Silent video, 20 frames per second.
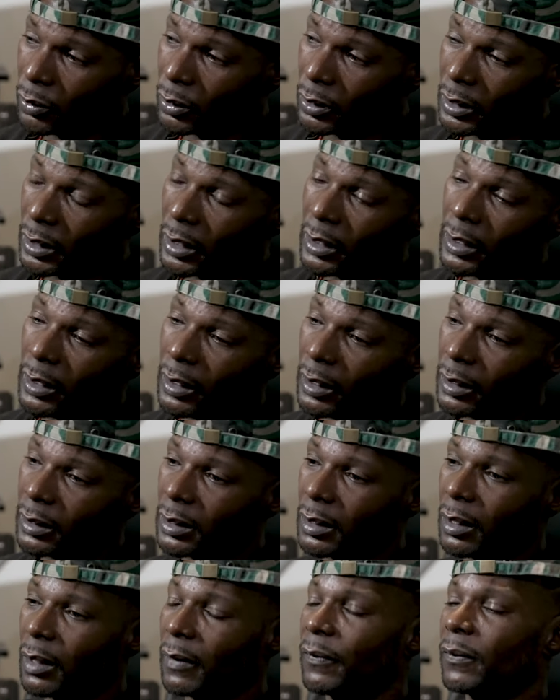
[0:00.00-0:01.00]
the city and
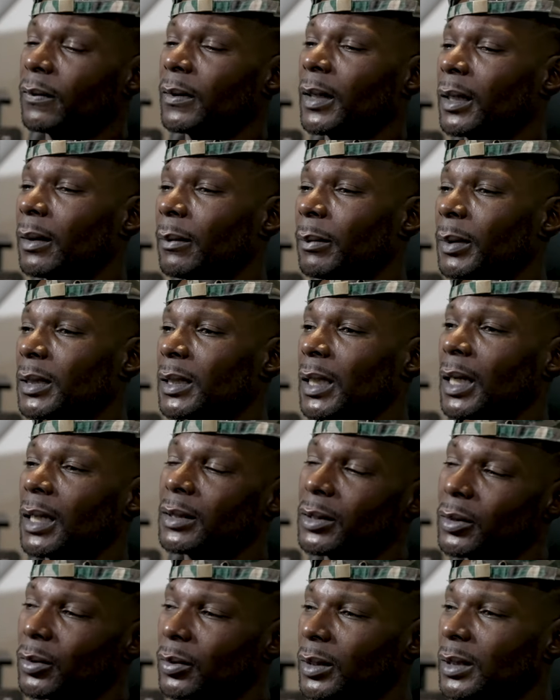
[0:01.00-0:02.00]
stuff. Like, it'd be times
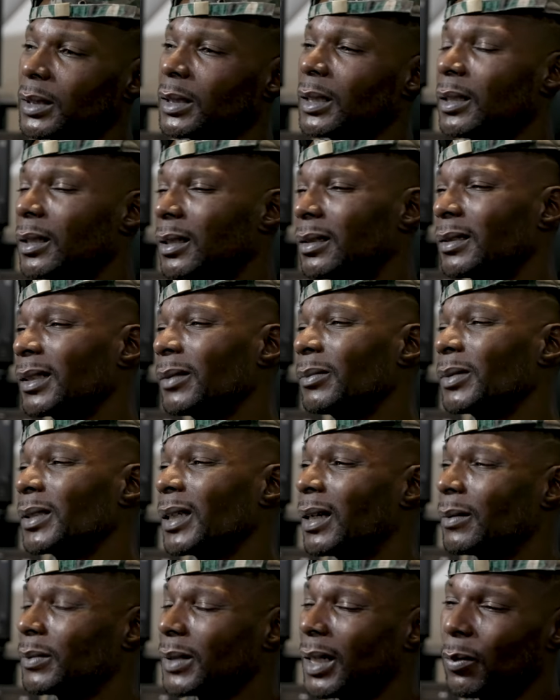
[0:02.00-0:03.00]
he go to the city.
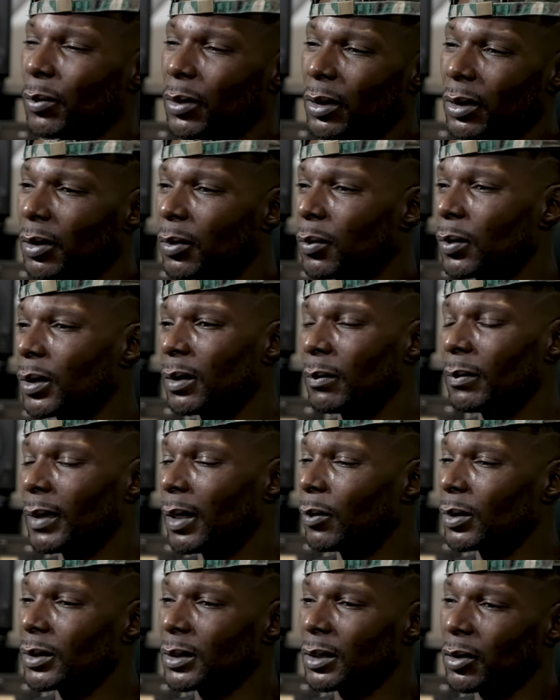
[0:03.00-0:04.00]
Sometimes I would go with him. I
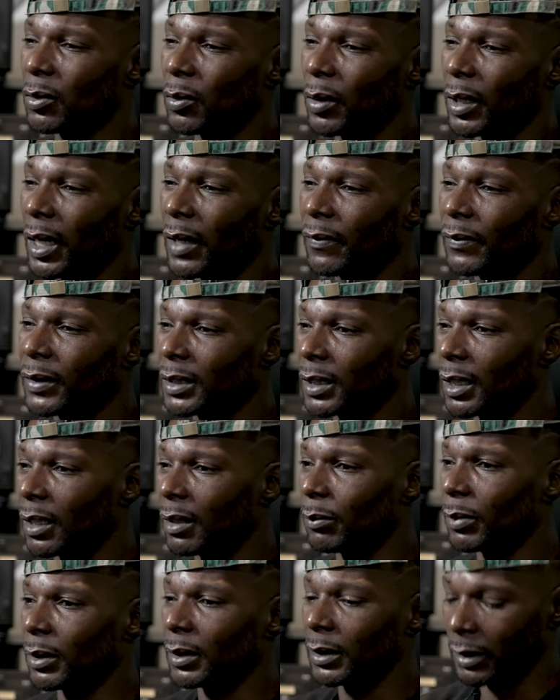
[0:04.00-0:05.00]
wasn't going every
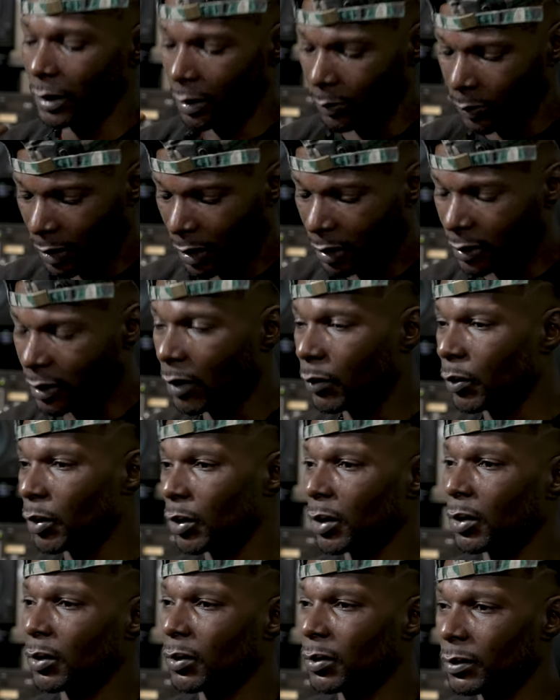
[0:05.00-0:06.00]
time, but sometimes I would
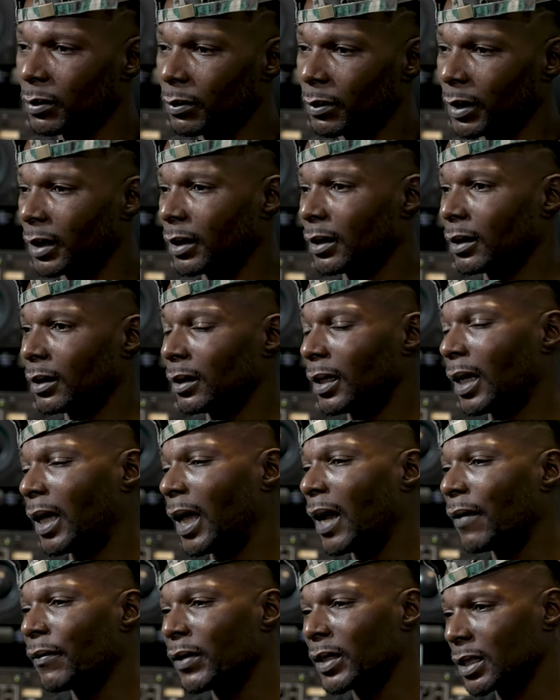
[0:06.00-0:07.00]
go, but not
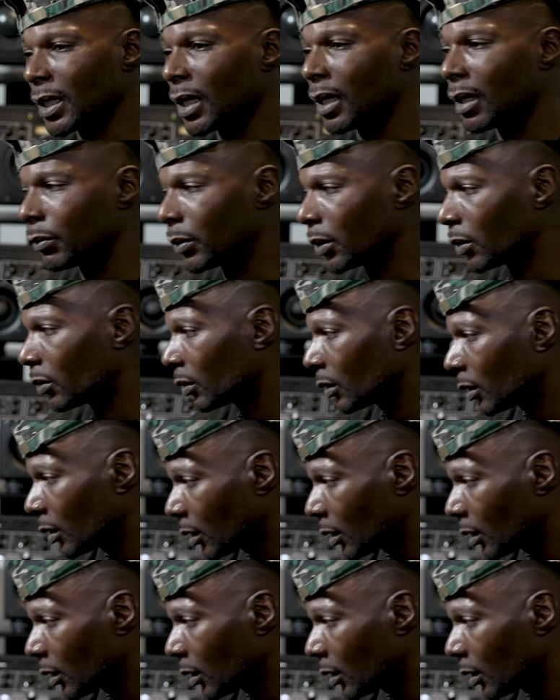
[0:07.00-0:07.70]
every time, though.